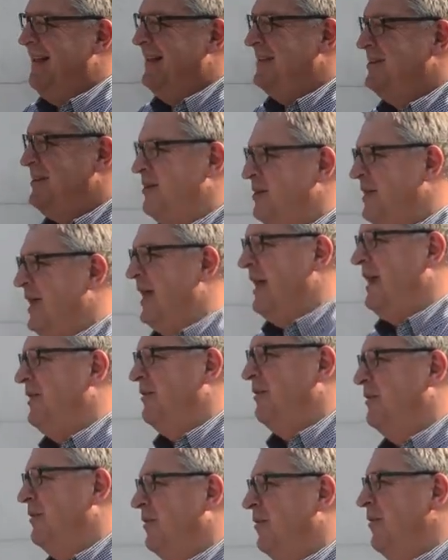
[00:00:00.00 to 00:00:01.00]
so thank
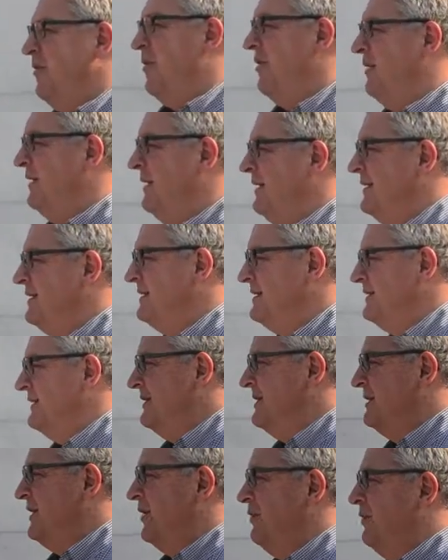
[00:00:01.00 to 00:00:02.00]
you. The quality is,
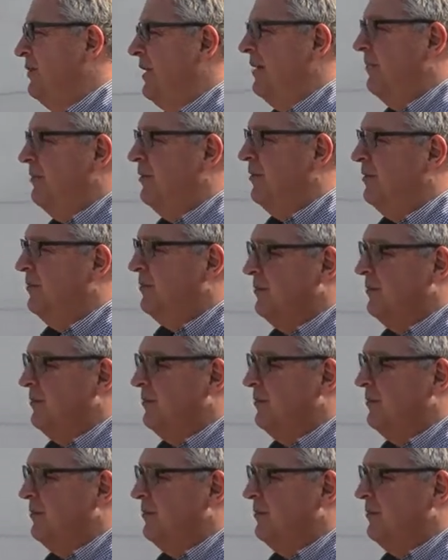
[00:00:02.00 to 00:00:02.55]
is incredible.